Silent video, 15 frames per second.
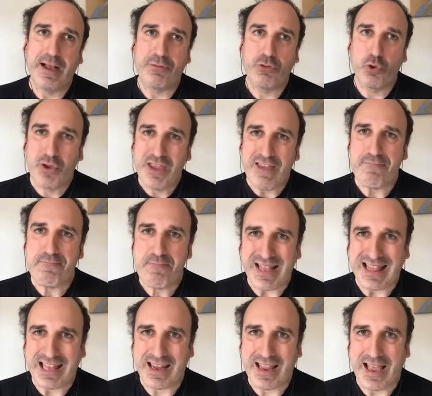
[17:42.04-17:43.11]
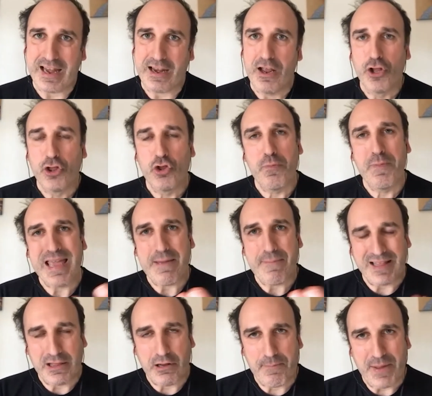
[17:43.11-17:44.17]
to give better care, to be a
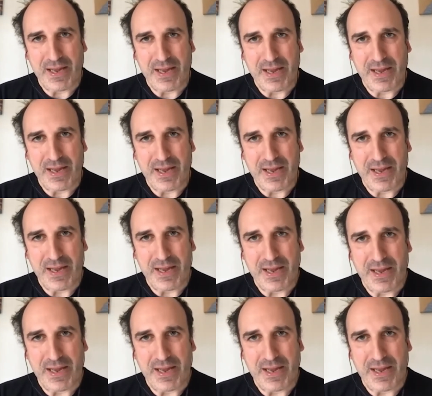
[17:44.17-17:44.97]
better person.